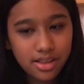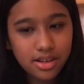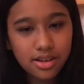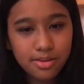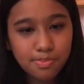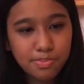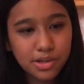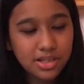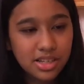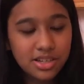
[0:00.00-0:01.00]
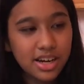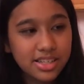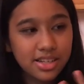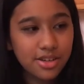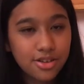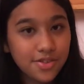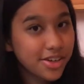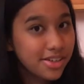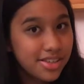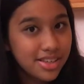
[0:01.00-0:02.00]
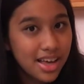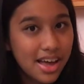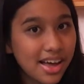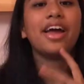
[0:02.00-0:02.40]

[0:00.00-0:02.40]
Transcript: the Percy Jackson universe.